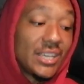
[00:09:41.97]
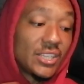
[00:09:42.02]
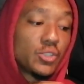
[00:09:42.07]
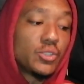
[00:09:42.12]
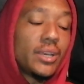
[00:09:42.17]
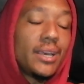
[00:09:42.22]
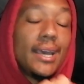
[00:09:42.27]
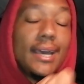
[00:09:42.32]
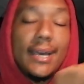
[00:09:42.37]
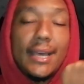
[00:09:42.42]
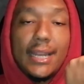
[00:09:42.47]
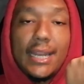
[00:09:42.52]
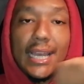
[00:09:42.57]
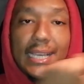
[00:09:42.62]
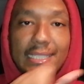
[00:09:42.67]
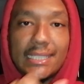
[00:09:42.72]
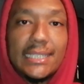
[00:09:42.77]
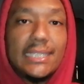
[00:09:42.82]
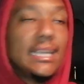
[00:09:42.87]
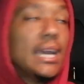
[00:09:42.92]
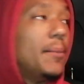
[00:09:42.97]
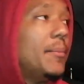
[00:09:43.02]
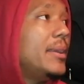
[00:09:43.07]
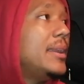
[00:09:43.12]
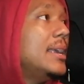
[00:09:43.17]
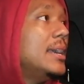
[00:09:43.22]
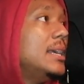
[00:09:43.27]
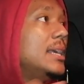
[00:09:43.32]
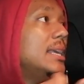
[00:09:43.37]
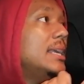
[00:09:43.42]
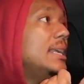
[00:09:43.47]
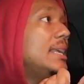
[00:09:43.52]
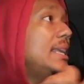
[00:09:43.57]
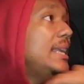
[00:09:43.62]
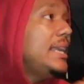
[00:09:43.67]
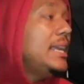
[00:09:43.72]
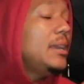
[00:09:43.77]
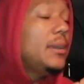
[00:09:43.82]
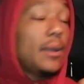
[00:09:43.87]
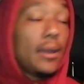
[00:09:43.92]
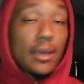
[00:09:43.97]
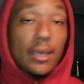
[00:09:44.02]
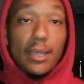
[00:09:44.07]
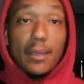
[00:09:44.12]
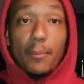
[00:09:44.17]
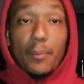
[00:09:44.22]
This, listen, Yeoman, he